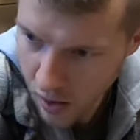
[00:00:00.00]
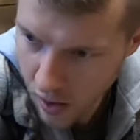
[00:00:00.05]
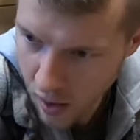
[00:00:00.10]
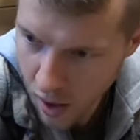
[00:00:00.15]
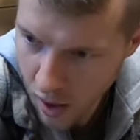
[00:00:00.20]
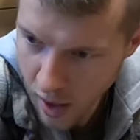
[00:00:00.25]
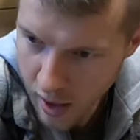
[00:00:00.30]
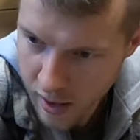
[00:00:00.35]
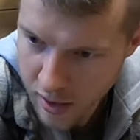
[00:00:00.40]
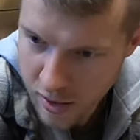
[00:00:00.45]

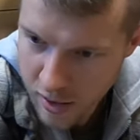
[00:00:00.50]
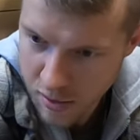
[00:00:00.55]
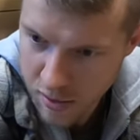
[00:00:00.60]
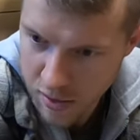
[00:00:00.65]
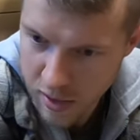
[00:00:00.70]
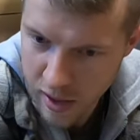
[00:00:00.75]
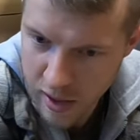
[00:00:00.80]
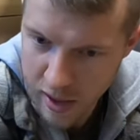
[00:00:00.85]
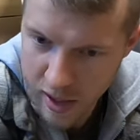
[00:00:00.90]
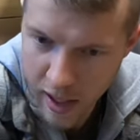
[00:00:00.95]
onto
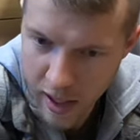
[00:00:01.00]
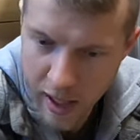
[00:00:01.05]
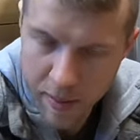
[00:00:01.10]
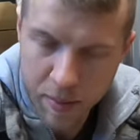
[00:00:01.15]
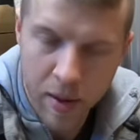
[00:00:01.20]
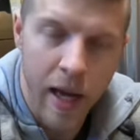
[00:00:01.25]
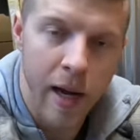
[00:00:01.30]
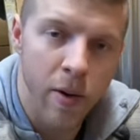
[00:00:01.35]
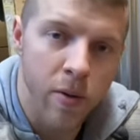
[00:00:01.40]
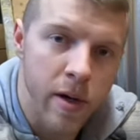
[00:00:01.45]
the uh,
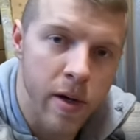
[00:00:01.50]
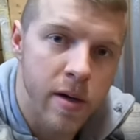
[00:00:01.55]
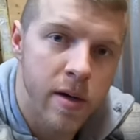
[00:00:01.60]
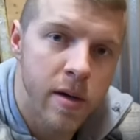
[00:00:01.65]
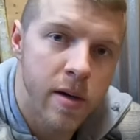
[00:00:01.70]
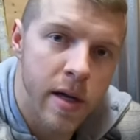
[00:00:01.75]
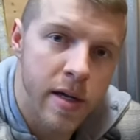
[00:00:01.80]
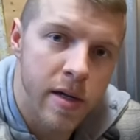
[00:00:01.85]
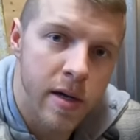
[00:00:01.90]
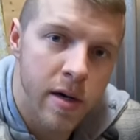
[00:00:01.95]
plywood
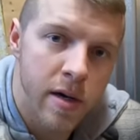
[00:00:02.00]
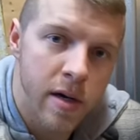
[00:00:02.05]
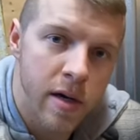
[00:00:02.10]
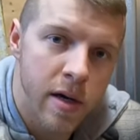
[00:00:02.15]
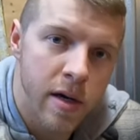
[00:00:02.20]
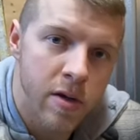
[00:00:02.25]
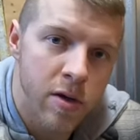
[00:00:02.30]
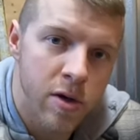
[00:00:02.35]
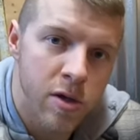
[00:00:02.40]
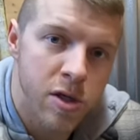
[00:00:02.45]
that's
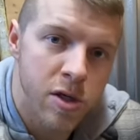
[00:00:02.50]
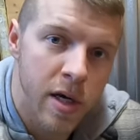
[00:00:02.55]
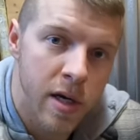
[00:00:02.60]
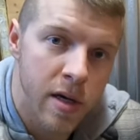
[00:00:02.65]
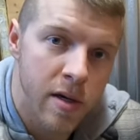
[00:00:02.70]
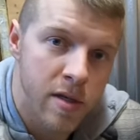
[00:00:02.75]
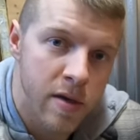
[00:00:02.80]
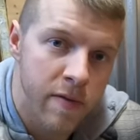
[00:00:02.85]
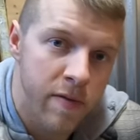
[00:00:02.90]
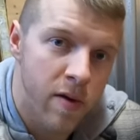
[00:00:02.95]
underneath your
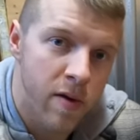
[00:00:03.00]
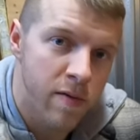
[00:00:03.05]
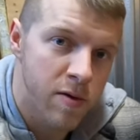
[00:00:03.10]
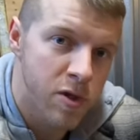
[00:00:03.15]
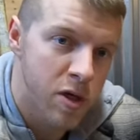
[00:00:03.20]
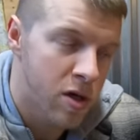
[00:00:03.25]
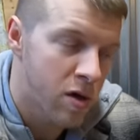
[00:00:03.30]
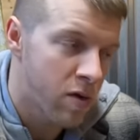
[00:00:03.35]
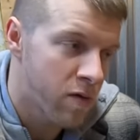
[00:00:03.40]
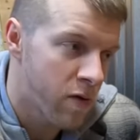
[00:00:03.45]
shingles if you have
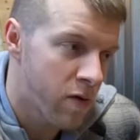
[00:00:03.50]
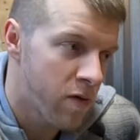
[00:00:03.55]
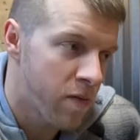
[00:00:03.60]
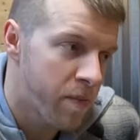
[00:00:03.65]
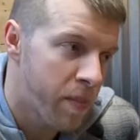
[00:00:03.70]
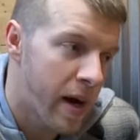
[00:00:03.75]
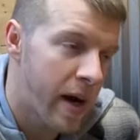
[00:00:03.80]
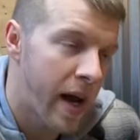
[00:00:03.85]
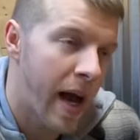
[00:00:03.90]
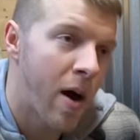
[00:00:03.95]
shingle roof.
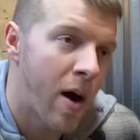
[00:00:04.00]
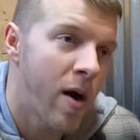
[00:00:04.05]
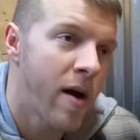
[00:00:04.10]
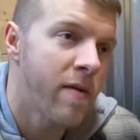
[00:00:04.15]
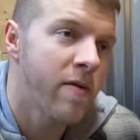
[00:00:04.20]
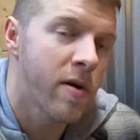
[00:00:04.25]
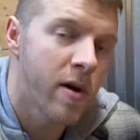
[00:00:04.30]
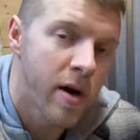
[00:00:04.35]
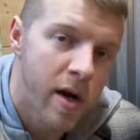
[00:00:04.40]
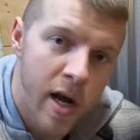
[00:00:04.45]
But
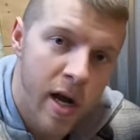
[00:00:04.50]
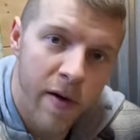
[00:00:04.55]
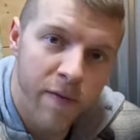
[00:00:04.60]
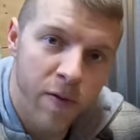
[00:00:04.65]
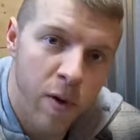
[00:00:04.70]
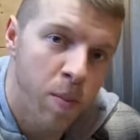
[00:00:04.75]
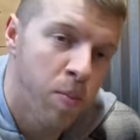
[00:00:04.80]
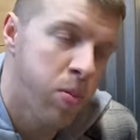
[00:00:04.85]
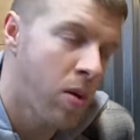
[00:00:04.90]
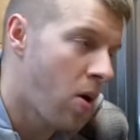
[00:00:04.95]
however, if
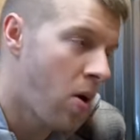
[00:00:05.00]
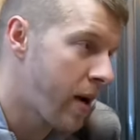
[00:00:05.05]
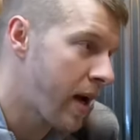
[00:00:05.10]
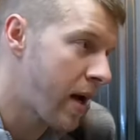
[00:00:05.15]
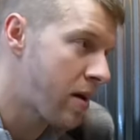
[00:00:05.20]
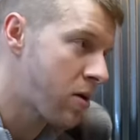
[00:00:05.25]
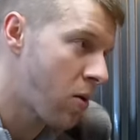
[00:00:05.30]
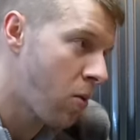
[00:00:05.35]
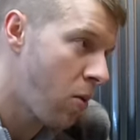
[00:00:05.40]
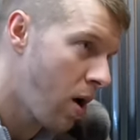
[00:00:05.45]
you're blowing
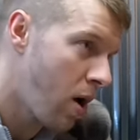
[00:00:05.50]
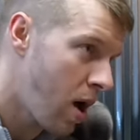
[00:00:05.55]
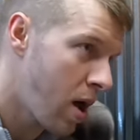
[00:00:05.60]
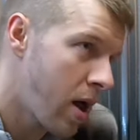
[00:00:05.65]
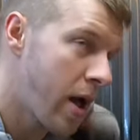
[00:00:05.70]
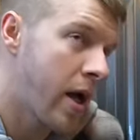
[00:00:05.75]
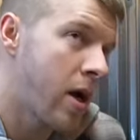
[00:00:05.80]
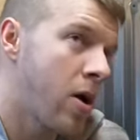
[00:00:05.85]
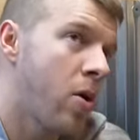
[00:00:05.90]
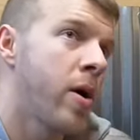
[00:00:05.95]
out the wall
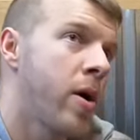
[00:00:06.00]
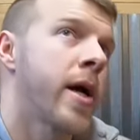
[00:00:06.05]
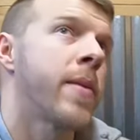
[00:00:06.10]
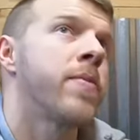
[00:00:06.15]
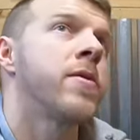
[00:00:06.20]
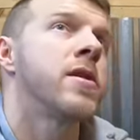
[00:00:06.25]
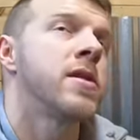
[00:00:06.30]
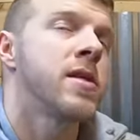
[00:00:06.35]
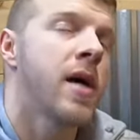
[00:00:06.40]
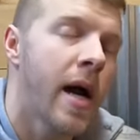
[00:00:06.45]
and going up
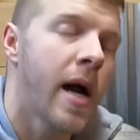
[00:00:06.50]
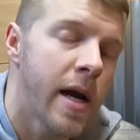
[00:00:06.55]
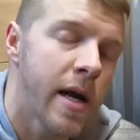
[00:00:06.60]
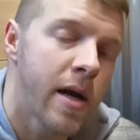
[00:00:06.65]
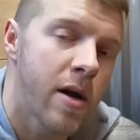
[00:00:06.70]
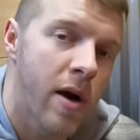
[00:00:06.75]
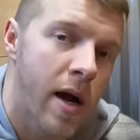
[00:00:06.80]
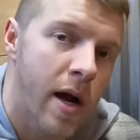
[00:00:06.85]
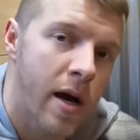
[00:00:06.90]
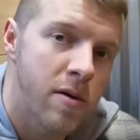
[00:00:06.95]
the side of
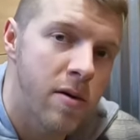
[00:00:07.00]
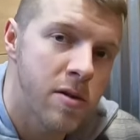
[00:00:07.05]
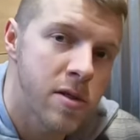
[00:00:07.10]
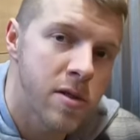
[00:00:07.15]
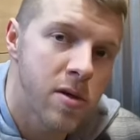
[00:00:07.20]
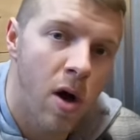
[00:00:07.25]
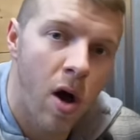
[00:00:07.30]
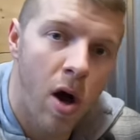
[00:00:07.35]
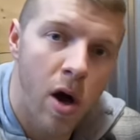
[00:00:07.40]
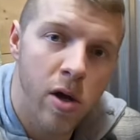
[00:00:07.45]
your
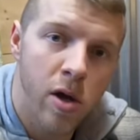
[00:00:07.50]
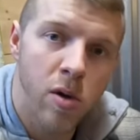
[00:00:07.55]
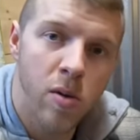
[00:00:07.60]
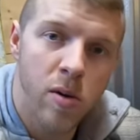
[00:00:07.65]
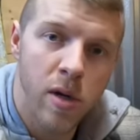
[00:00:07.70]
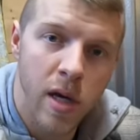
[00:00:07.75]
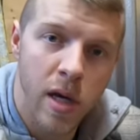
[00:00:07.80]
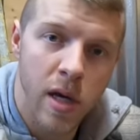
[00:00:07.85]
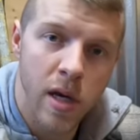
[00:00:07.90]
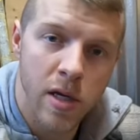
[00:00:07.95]
house, all you
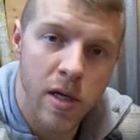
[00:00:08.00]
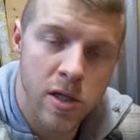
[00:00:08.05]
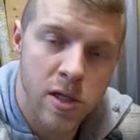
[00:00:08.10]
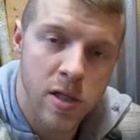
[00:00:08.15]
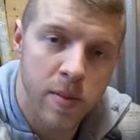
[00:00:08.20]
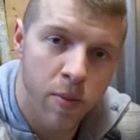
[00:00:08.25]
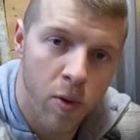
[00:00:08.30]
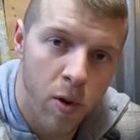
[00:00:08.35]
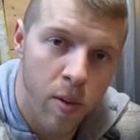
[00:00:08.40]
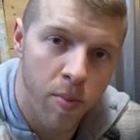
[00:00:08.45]
need is
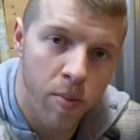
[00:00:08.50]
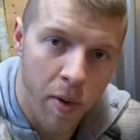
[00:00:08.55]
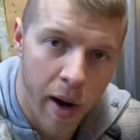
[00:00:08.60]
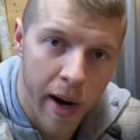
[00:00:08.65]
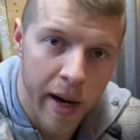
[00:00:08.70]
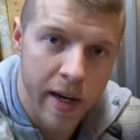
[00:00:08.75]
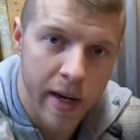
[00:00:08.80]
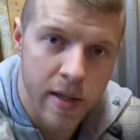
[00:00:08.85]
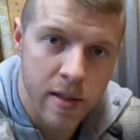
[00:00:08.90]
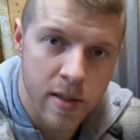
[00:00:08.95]
support
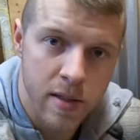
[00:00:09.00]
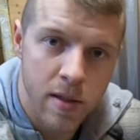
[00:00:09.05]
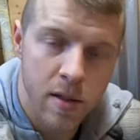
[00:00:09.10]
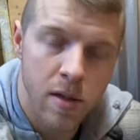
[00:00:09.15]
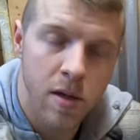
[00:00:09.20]
brackets